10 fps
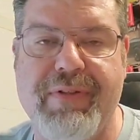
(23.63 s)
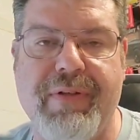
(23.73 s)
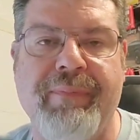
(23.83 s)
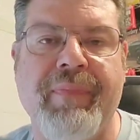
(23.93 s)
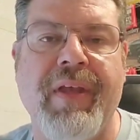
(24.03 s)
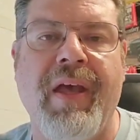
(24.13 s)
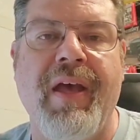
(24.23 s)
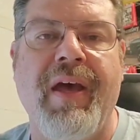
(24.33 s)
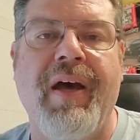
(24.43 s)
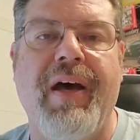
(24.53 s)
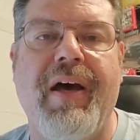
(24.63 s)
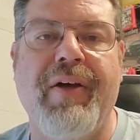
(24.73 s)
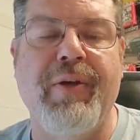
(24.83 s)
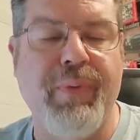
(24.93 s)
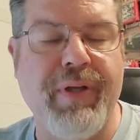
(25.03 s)
So uh,
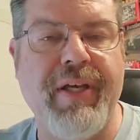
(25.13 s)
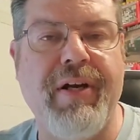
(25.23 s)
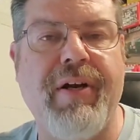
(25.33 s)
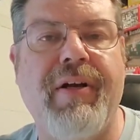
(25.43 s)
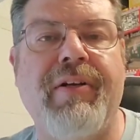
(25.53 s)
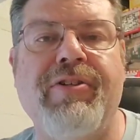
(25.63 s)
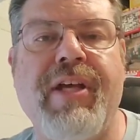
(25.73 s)
you will hear